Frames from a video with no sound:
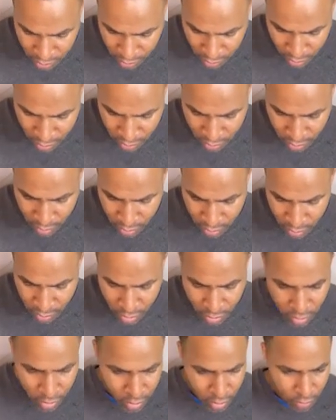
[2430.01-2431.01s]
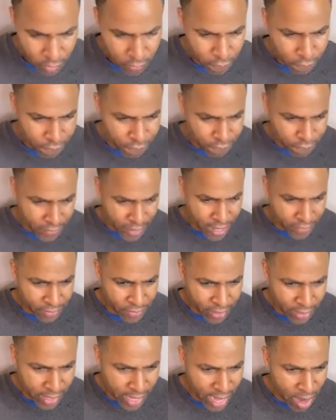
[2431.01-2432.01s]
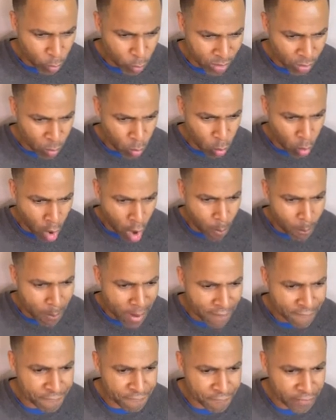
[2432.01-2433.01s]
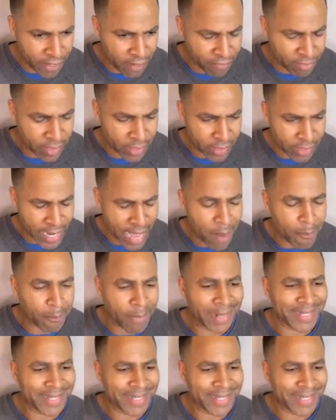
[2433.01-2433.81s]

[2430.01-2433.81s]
Faith in God. We walk by faith and not by sight.